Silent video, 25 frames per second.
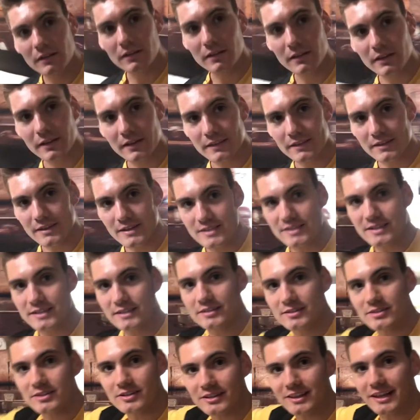Look at these.
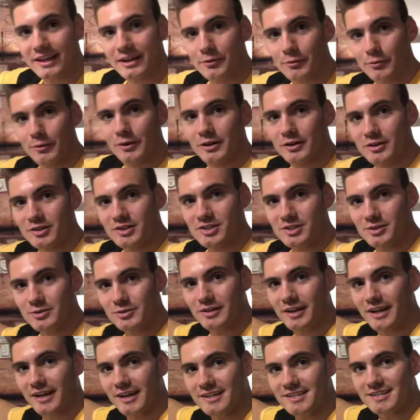These look like real
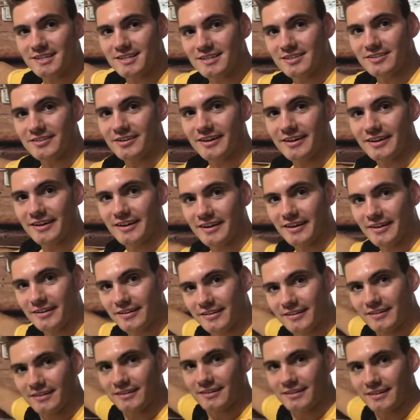suitcases right here.
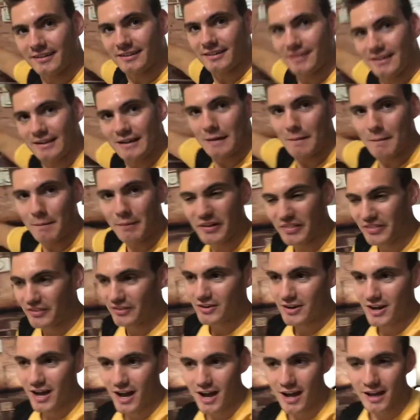Hotel, but they're
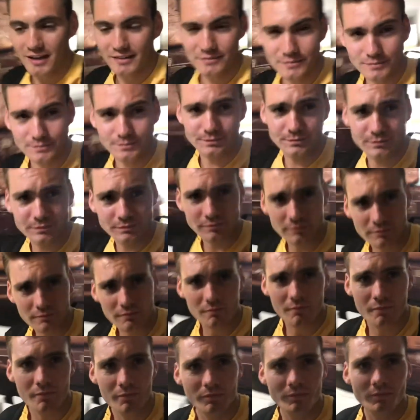not.
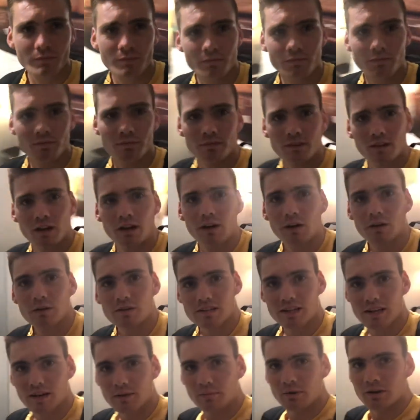
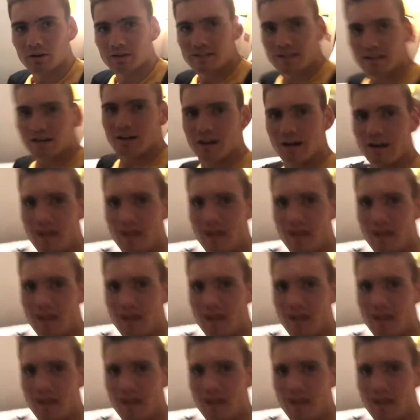Hotel, motel,